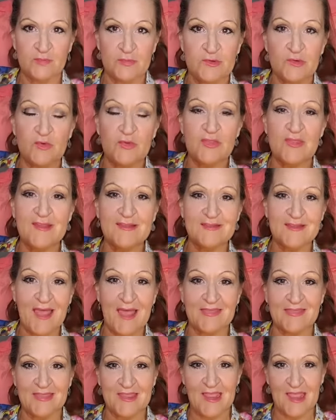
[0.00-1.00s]
We do this
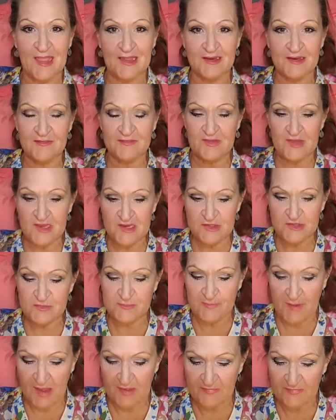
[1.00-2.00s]
at the end of each
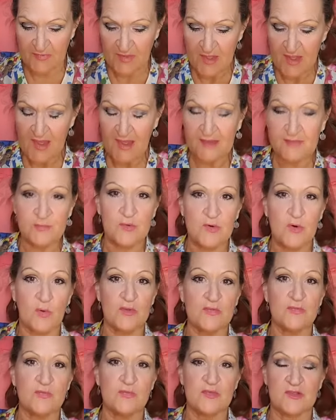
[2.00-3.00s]
month as we're
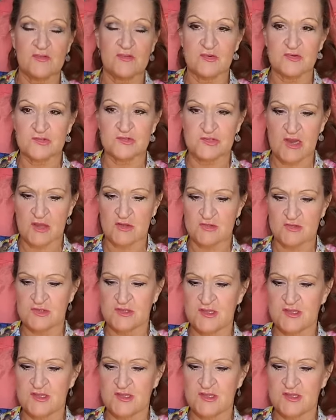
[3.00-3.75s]
going through this year's challenge.